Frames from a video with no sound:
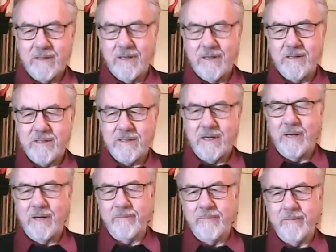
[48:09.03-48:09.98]
it's
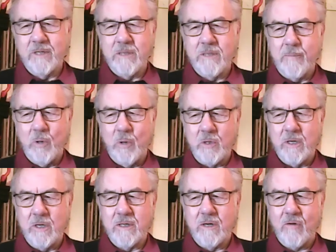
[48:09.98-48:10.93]
um, it's
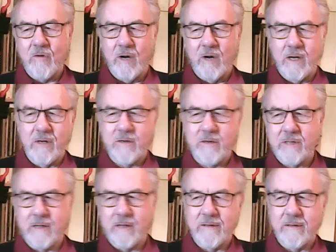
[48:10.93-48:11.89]
important to try and use
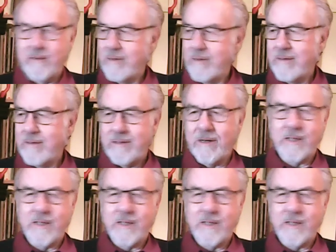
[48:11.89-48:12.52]
the, you know, the